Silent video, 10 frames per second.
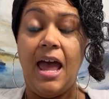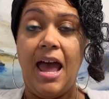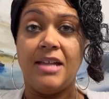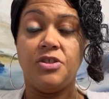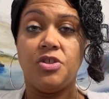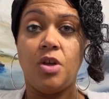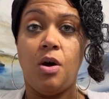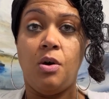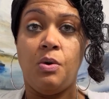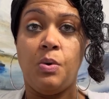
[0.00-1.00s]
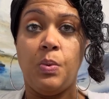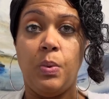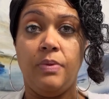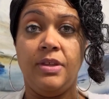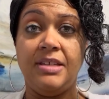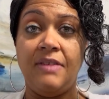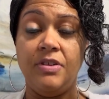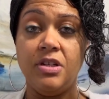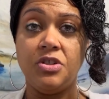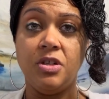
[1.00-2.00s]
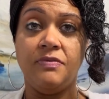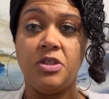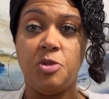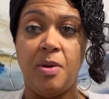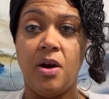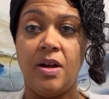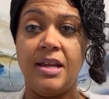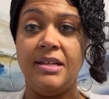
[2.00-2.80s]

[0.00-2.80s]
And so the definition of disparity